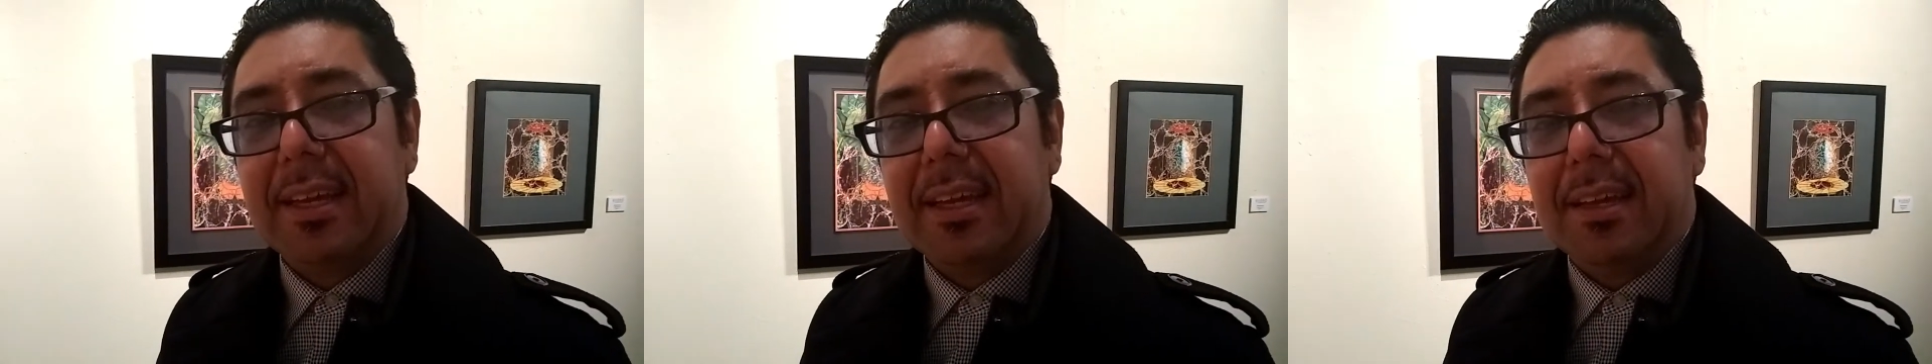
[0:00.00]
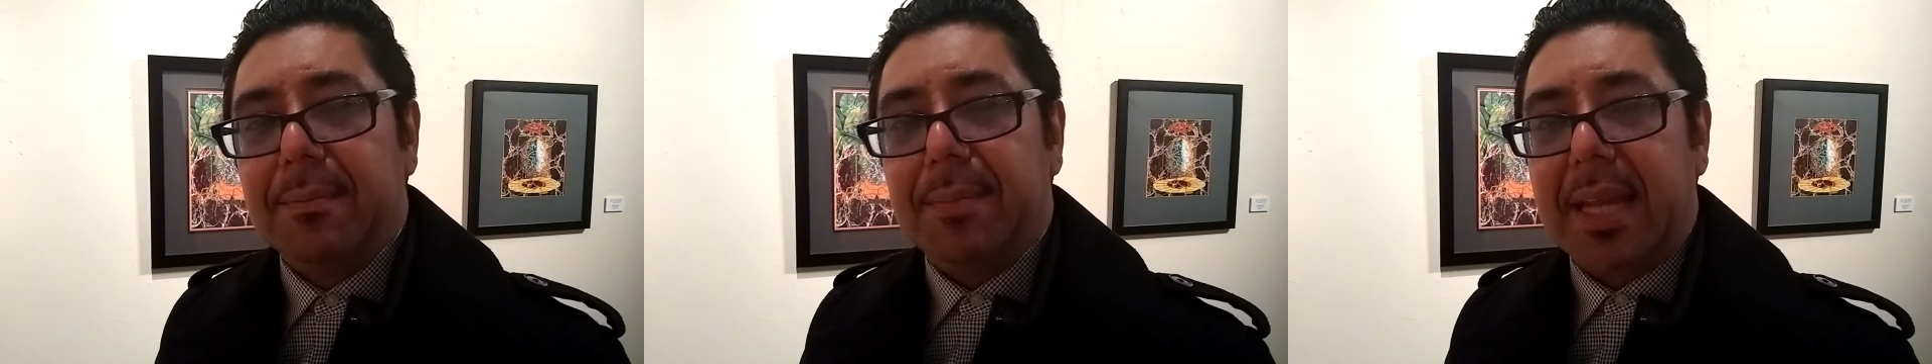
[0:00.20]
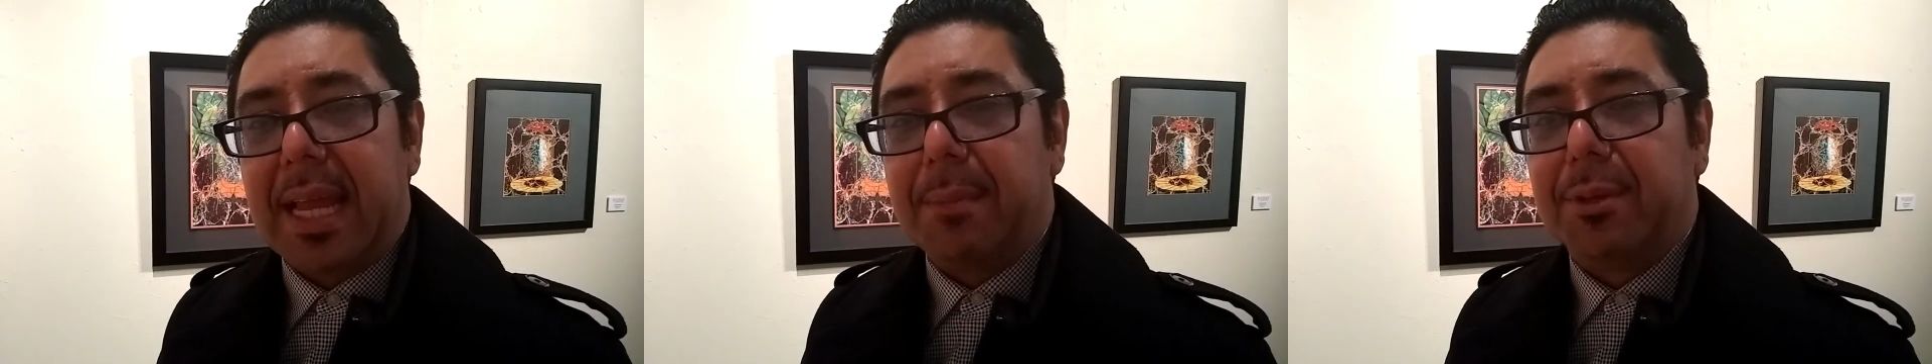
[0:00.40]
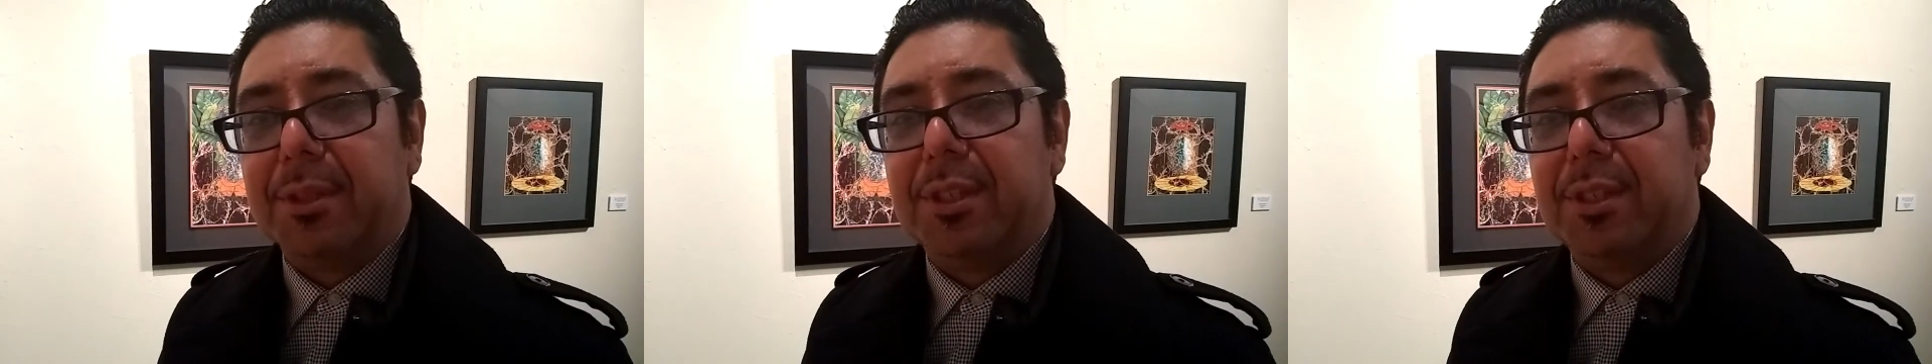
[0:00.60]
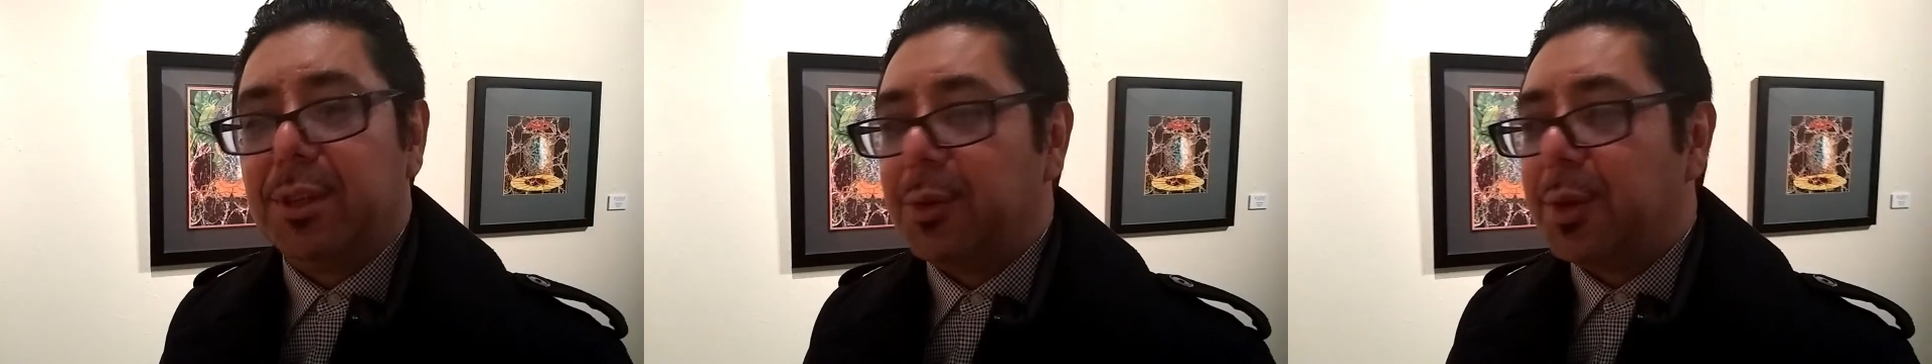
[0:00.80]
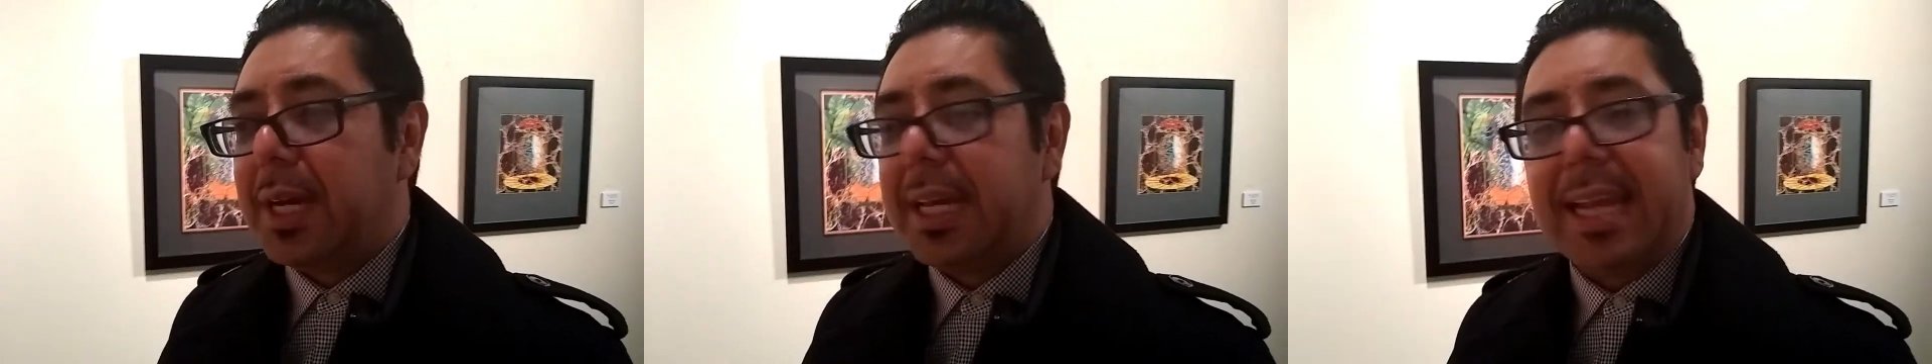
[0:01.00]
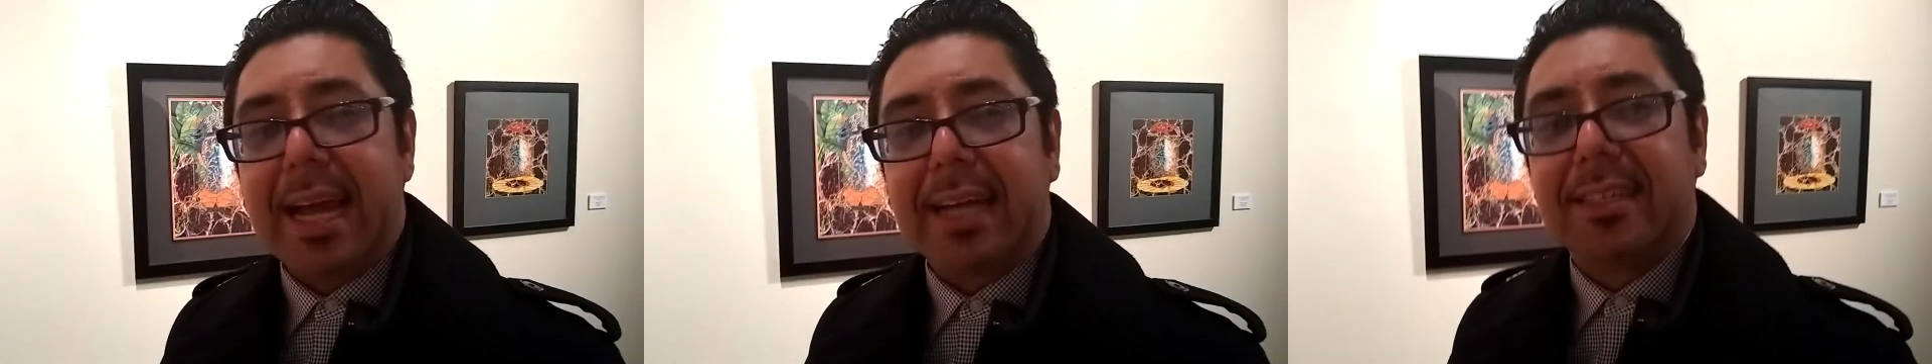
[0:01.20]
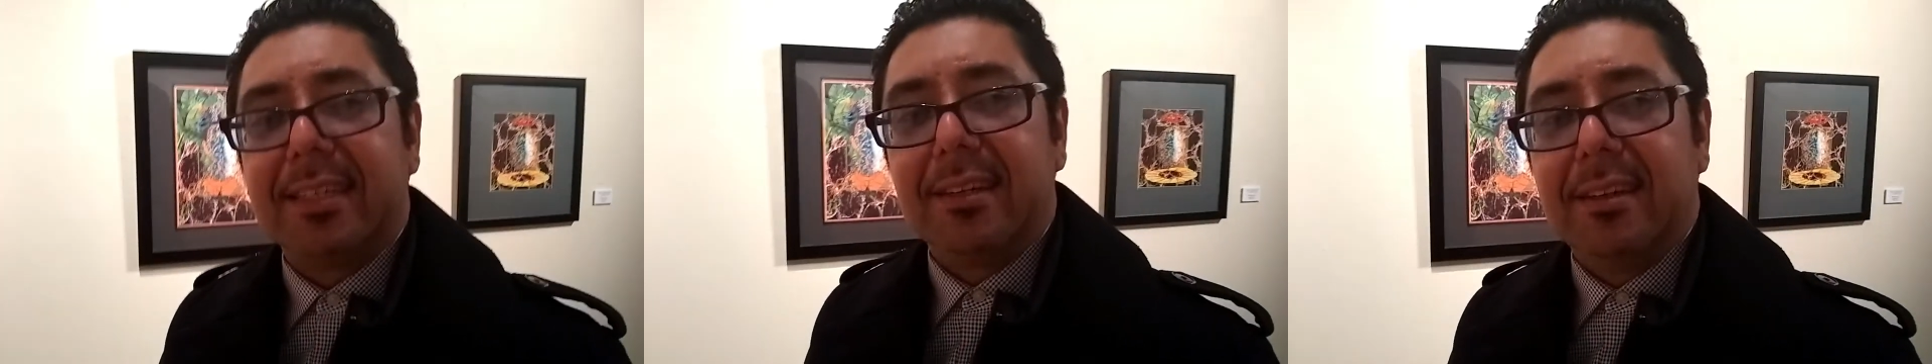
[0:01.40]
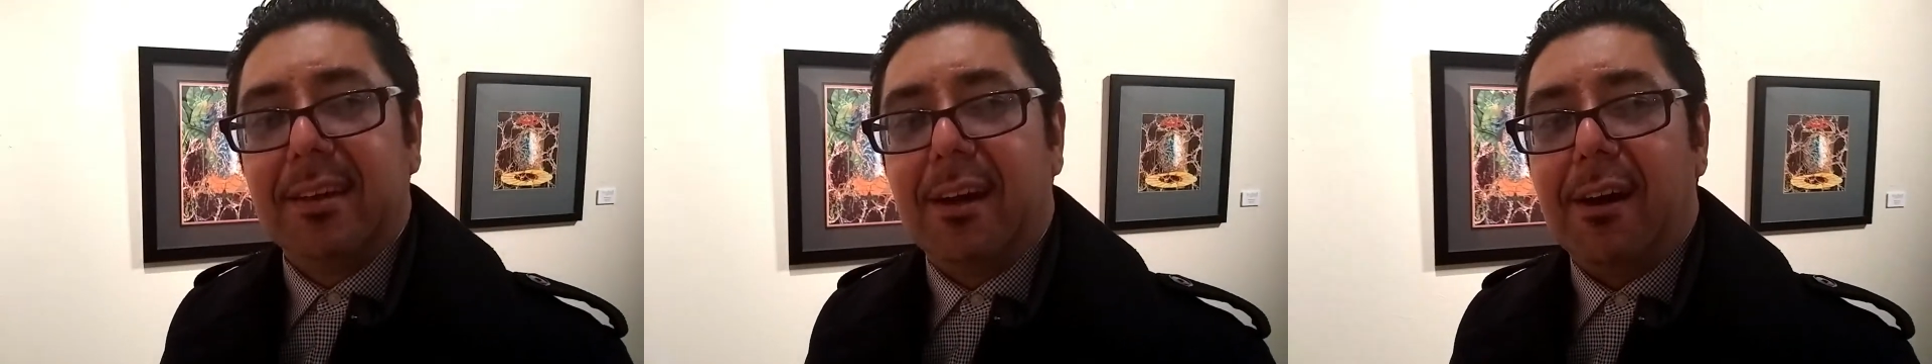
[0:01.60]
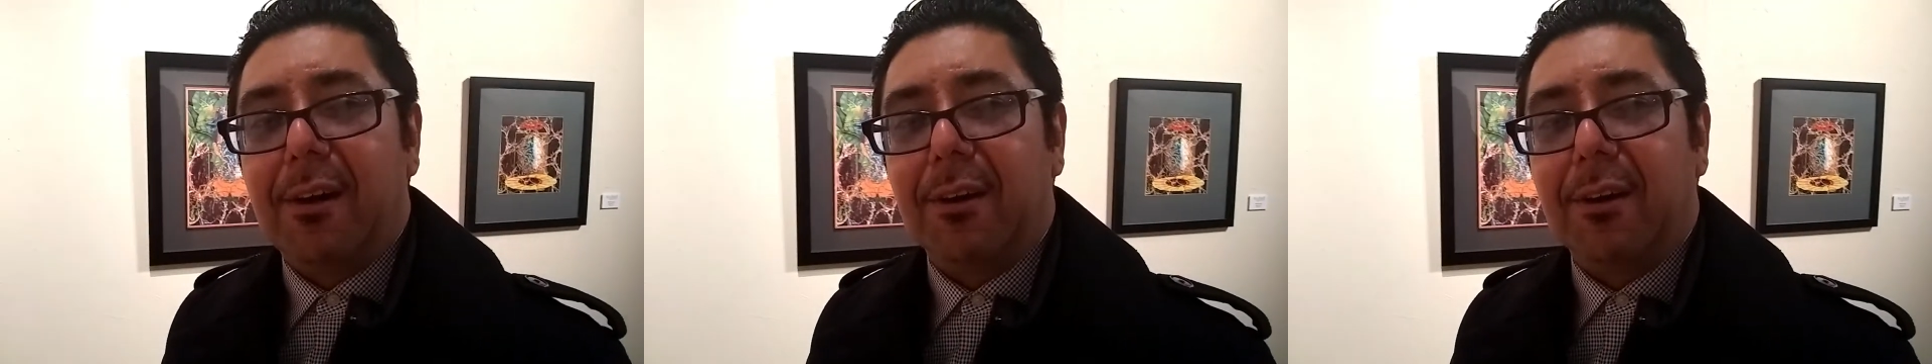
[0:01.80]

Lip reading: been able to connect our